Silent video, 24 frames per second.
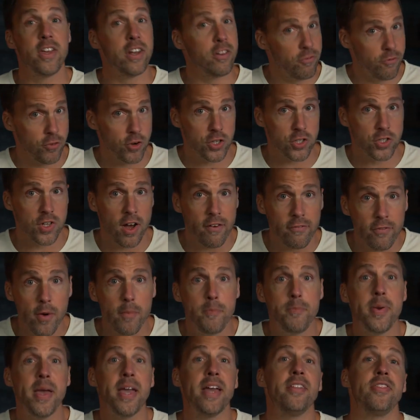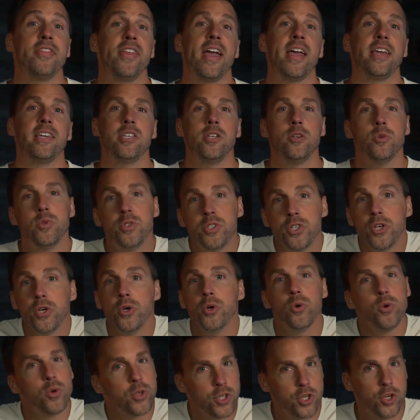in, first off, a big thank you
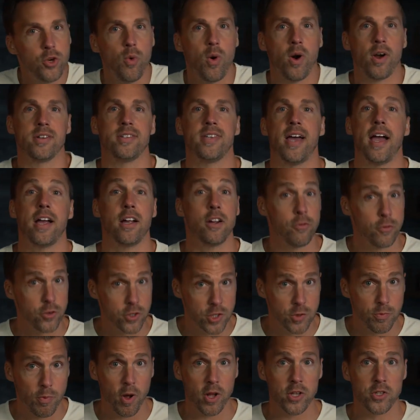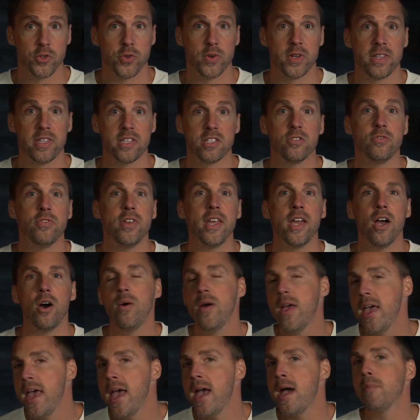to QR Tiger for sponsoring this video
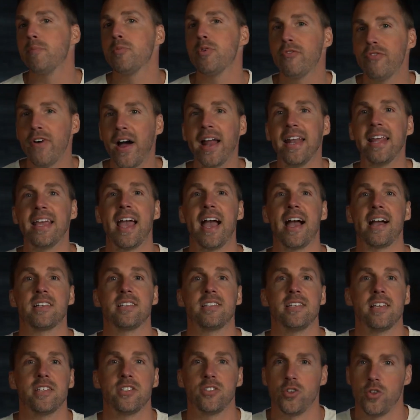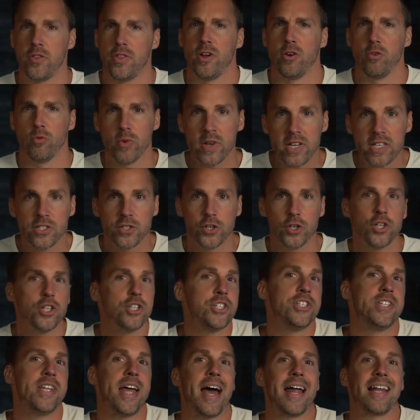and providing access to their
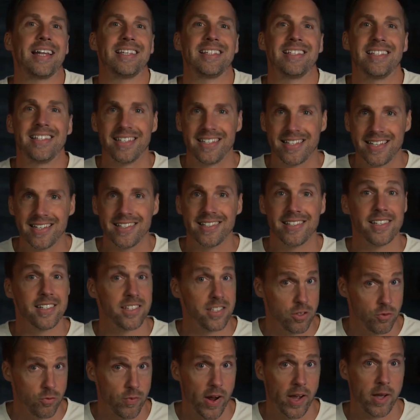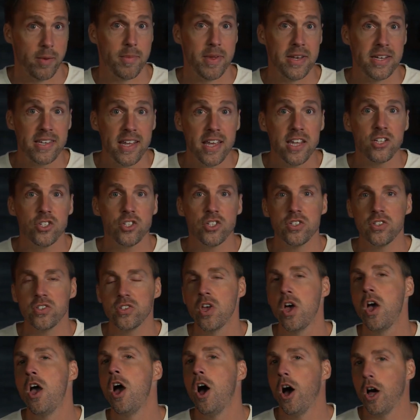research, data, statistics, and
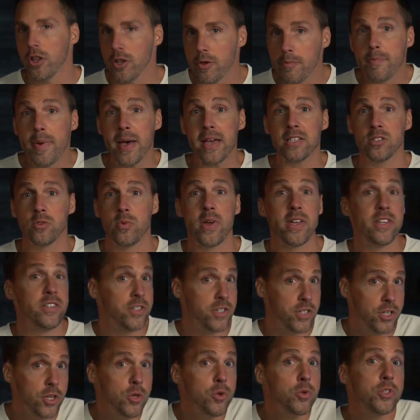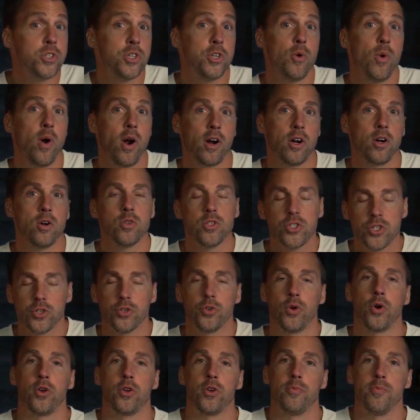recommendations on the best ways to use QR codes to
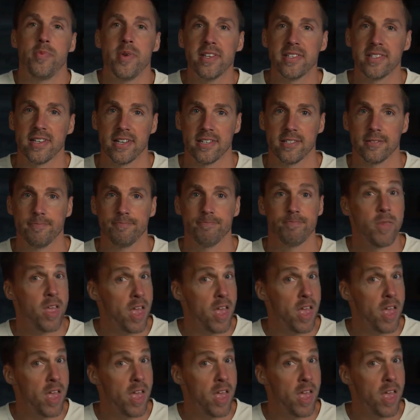grow your business.